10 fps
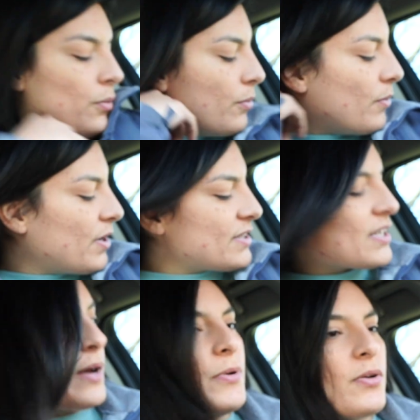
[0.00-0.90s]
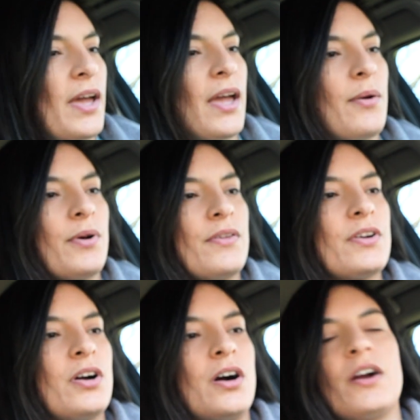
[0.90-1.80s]
What is up? Okay, we're in
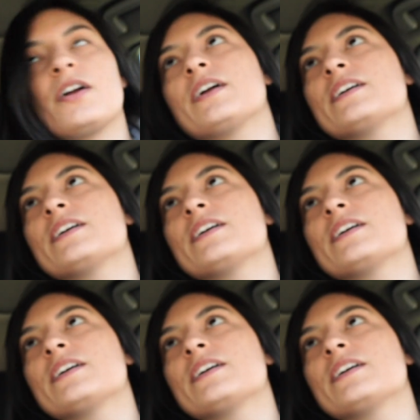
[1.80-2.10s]
the car.